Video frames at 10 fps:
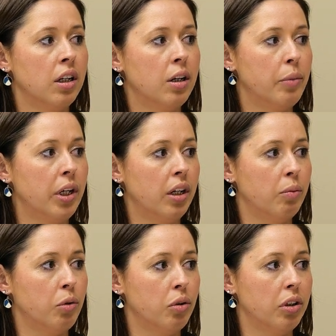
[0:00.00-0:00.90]
being
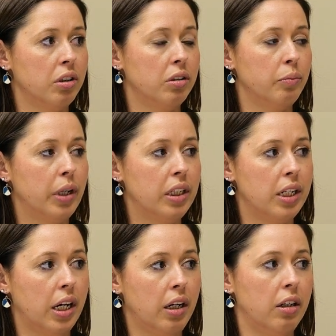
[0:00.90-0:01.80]
able to
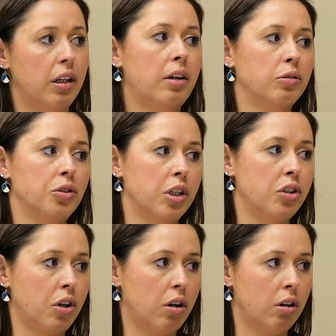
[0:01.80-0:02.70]
maintain an
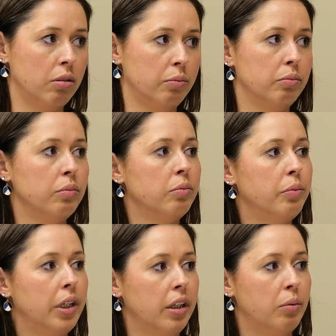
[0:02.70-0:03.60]
outstretched arm,
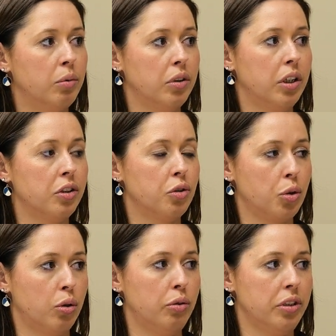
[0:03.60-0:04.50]
being able to
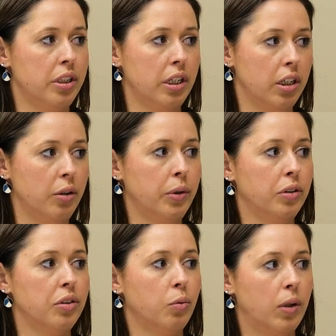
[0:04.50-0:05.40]
control the steering
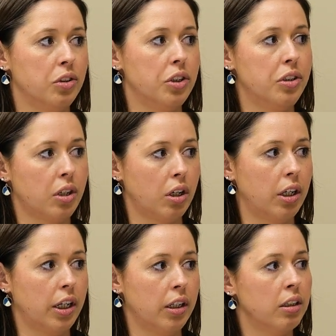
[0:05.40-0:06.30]
wheel while she's
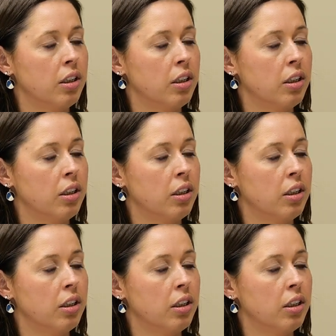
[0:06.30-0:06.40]
turning,